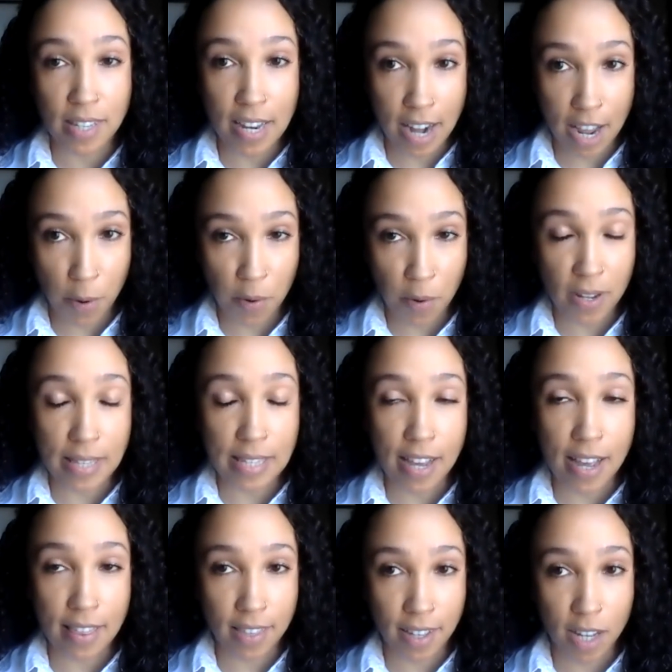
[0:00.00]
inequities
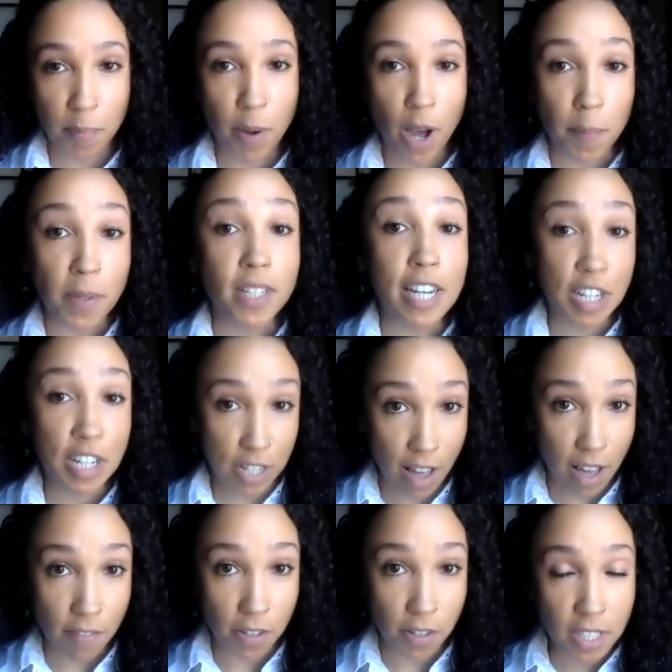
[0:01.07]
at the population
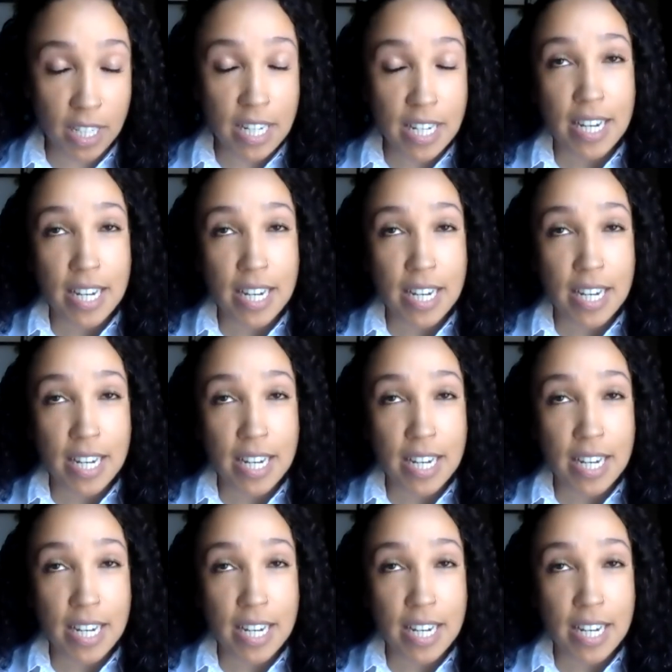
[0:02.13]
level.